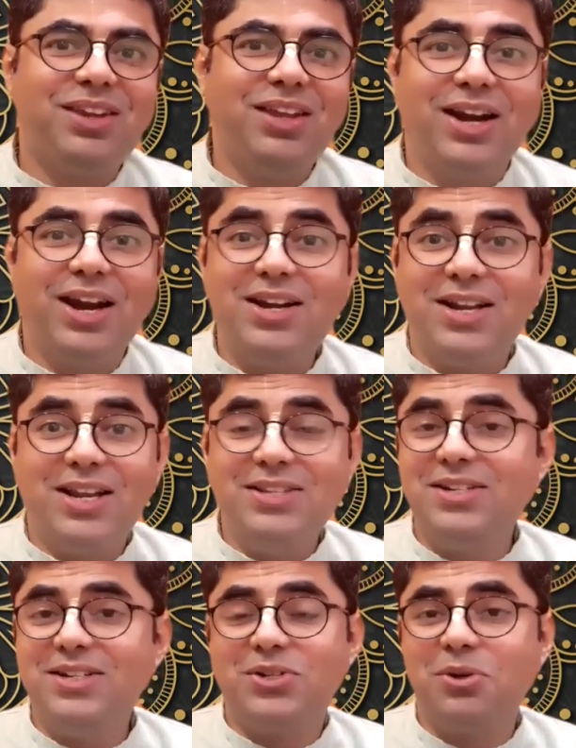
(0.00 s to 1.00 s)
Right?
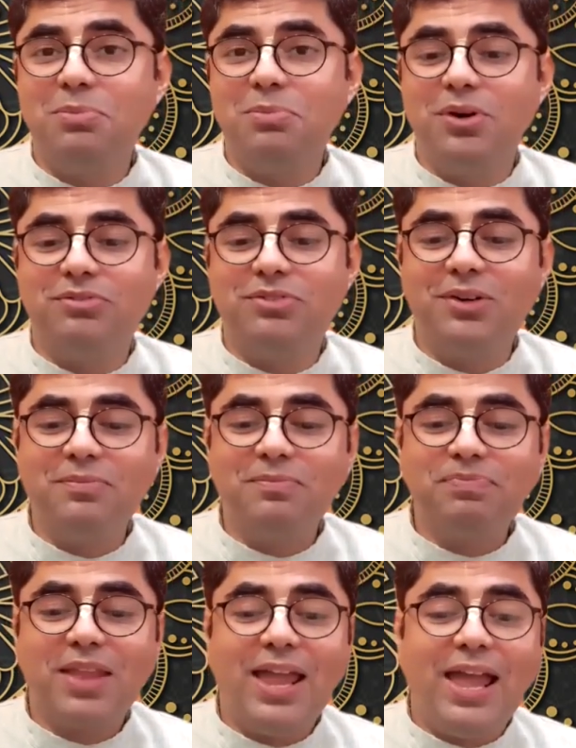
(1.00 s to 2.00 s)
Isn't it so beautiful?
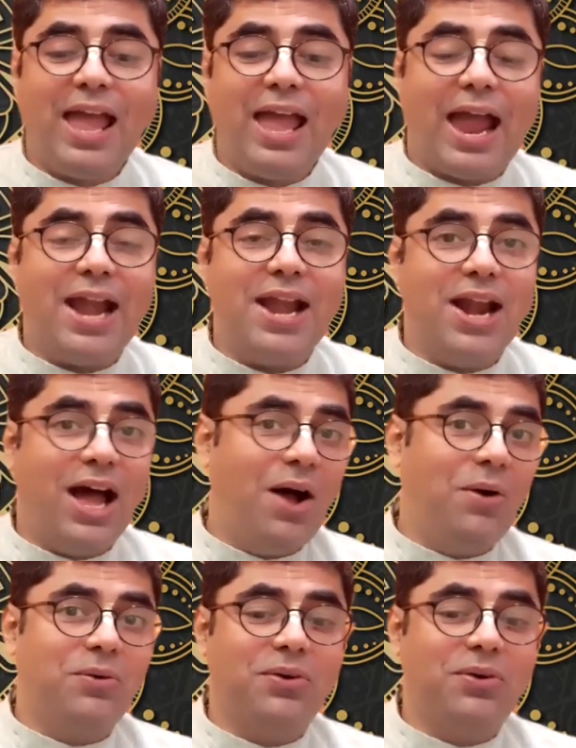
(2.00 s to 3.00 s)
And
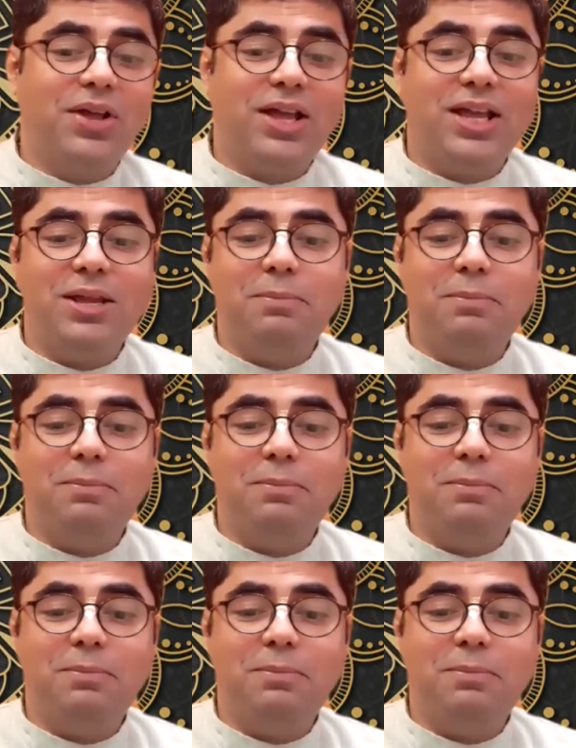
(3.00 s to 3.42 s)
now he